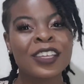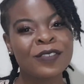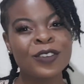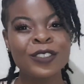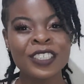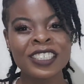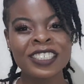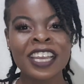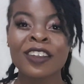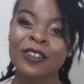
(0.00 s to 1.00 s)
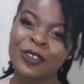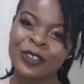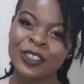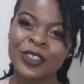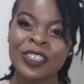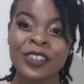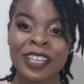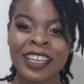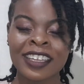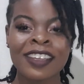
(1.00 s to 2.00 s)
If you're new to this channel, you can show that you
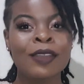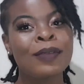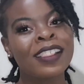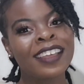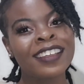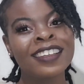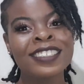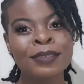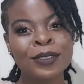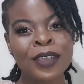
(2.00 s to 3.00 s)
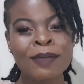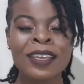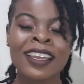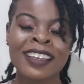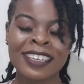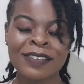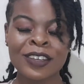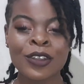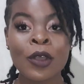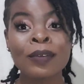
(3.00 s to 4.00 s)
like it here by liking, subscribing, and
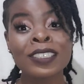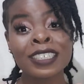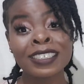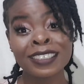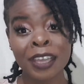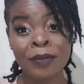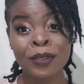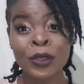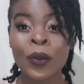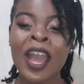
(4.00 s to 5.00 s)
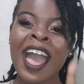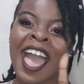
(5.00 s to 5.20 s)
leaving a comment down below.